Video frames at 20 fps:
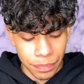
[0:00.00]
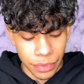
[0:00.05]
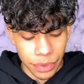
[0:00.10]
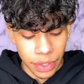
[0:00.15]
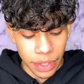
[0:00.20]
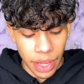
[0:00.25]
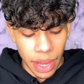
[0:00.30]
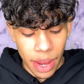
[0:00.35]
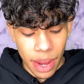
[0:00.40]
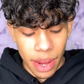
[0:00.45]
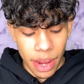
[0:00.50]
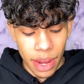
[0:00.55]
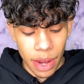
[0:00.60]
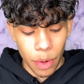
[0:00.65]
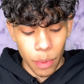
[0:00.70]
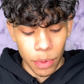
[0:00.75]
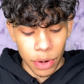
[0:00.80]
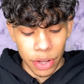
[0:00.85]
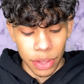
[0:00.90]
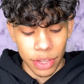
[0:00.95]
They
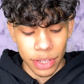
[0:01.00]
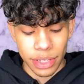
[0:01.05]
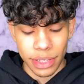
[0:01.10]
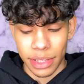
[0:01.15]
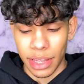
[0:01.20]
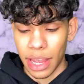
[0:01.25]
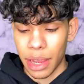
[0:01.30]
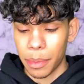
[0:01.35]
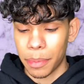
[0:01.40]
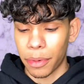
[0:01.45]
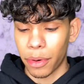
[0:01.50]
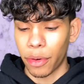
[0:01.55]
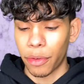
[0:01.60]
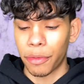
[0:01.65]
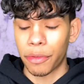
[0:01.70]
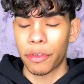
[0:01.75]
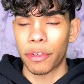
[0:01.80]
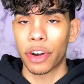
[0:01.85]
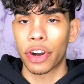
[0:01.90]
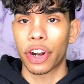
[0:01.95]
were the staple
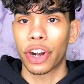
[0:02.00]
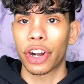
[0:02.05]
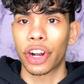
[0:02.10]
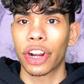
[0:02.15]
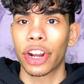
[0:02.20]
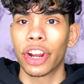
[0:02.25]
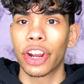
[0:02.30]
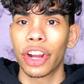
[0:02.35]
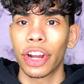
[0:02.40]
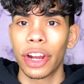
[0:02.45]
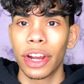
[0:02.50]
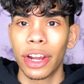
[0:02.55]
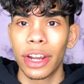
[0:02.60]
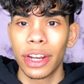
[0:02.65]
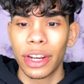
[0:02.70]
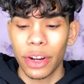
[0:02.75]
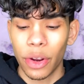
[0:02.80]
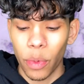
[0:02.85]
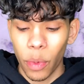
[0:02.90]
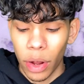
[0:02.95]
for
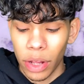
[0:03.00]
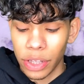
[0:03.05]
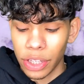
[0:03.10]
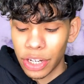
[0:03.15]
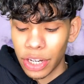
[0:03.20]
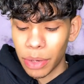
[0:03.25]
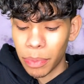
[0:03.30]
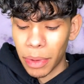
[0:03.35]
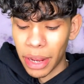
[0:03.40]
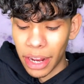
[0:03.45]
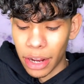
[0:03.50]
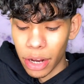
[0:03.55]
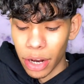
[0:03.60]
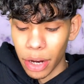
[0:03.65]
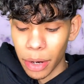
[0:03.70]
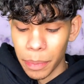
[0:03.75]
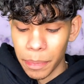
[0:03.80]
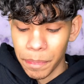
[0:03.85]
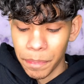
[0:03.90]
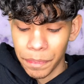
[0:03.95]
good quality
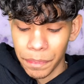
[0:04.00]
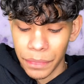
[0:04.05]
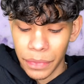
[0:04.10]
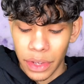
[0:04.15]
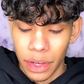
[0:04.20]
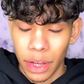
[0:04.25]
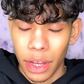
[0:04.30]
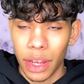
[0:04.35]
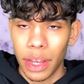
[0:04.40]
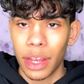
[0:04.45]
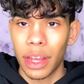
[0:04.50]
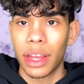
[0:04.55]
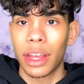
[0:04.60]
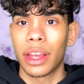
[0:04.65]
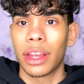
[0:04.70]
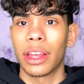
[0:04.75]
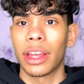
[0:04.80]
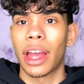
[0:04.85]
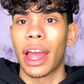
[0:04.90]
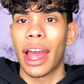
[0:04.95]
makeup.
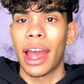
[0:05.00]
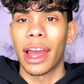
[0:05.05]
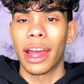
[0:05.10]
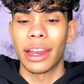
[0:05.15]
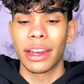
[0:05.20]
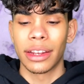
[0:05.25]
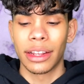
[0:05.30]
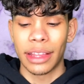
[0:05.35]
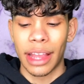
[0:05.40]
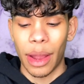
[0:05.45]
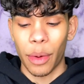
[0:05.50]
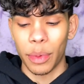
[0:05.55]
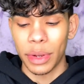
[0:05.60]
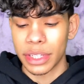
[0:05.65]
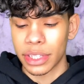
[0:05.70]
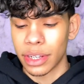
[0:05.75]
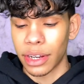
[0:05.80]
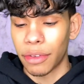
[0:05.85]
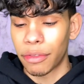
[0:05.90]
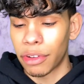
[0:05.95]
And that
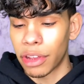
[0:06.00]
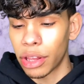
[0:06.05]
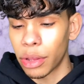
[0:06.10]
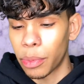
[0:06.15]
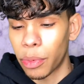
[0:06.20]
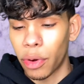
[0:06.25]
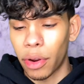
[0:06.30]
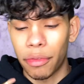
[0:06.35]
wasn't available